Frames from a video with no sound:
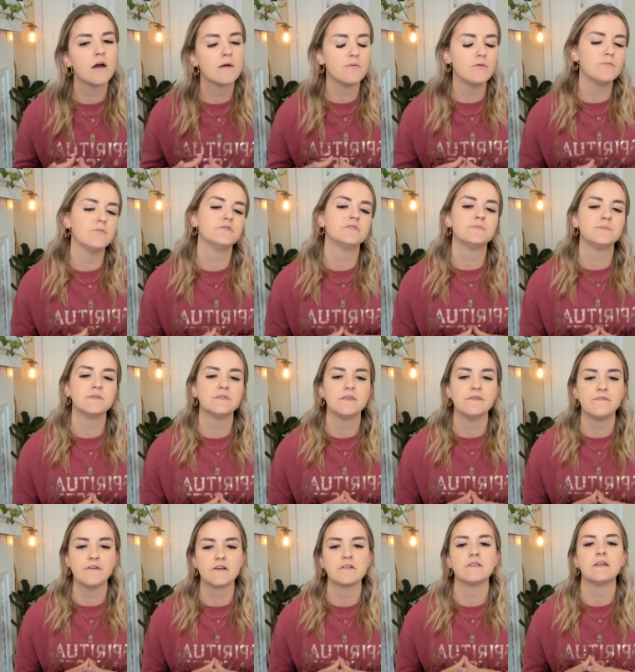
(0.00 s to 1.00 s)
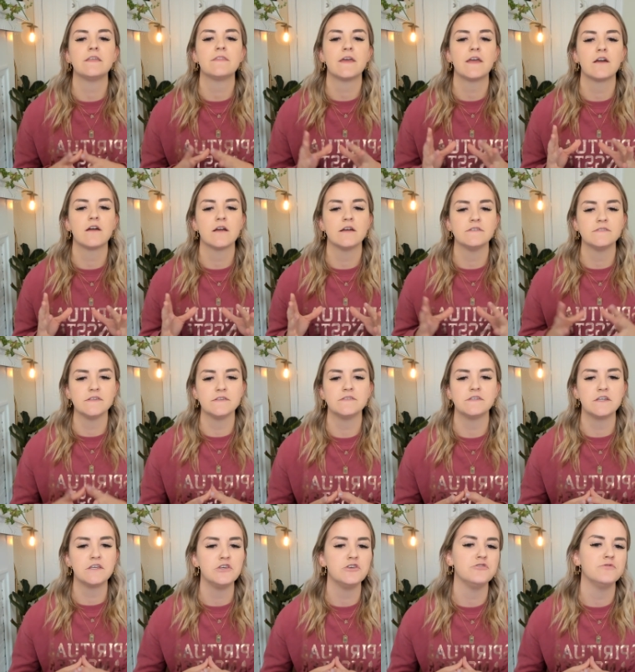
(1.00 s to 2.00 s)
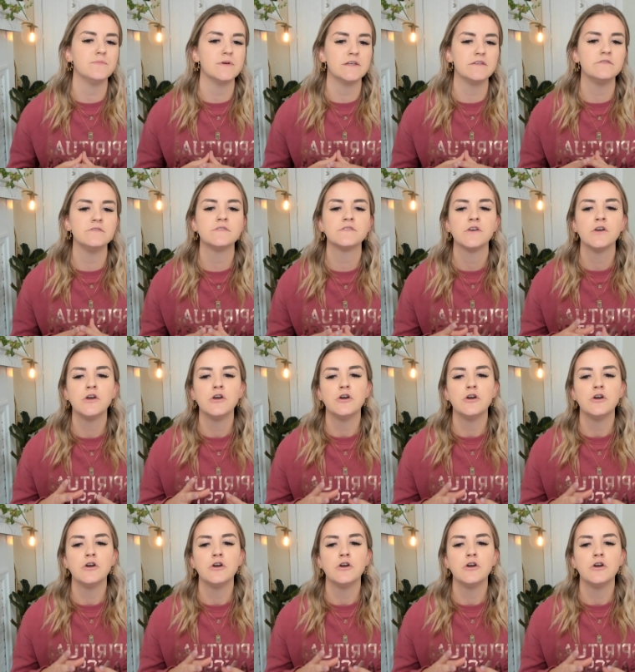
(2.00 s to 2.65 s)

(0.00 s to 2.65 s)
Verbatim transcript: but most specifically, they are assisting humans